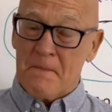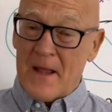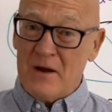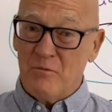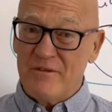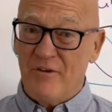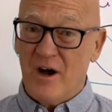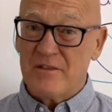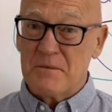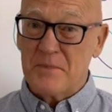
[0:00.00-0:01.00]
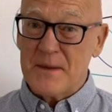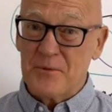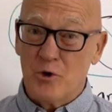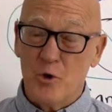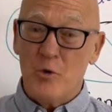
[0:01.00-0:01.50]
And we find that
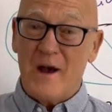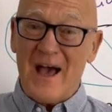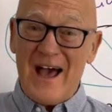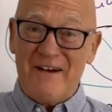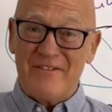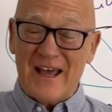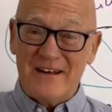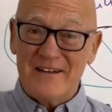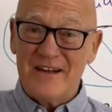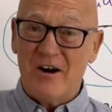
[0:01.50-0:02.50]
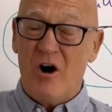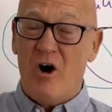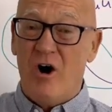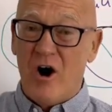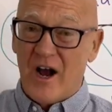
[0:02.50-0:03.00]
people who have candida
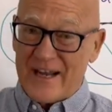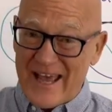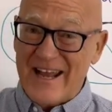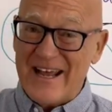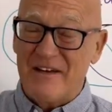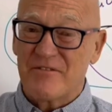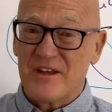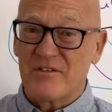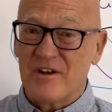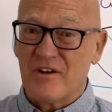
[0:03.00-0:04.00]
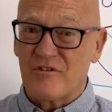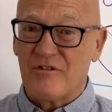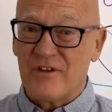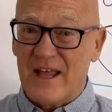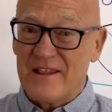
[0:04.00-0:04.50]
can have these
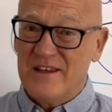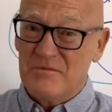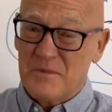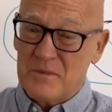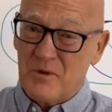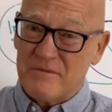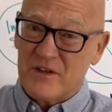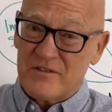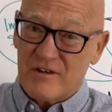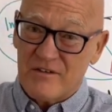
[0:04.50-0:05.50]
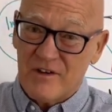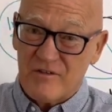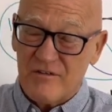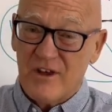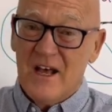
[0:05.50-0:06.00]
conditions, and these people have these
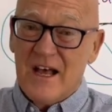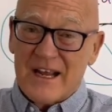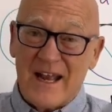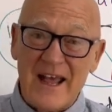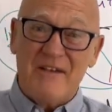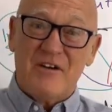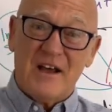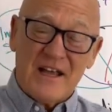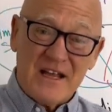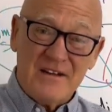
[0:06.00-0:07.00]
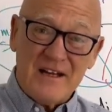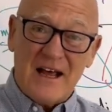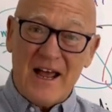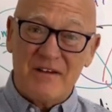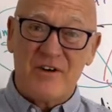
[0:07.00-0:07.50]
conditions can have
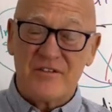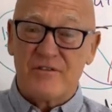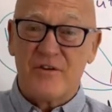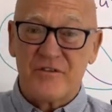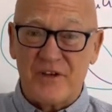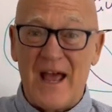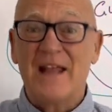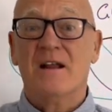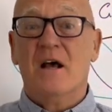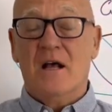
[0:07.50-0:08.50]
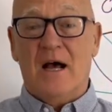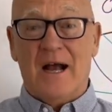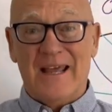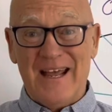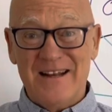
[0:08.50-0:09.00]
candida, and vice versa. And
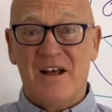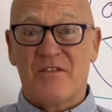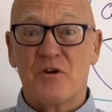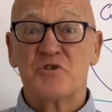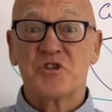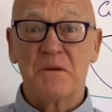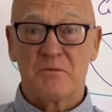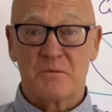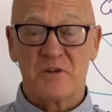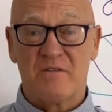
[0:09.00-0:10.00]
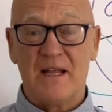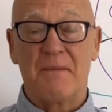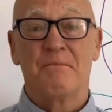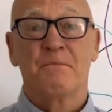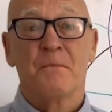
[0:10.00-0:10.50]
again, those symptoms
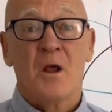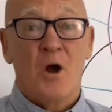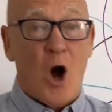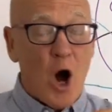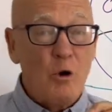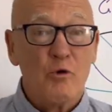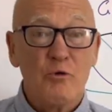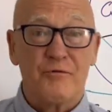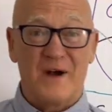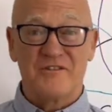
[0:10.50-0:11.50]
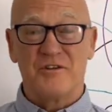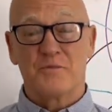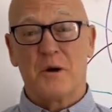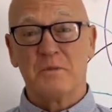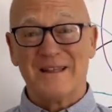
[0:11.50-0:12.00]
overlap. Oral thrush is
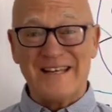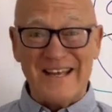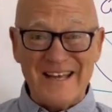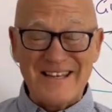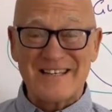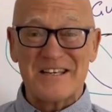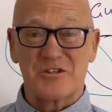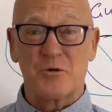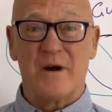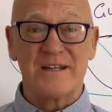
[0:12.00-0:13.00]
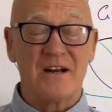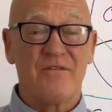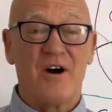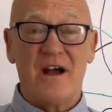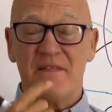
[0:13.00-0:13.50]
probably the easiest to
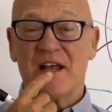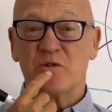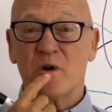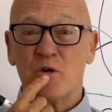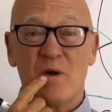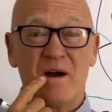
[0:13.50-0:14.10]
identify, and that's when you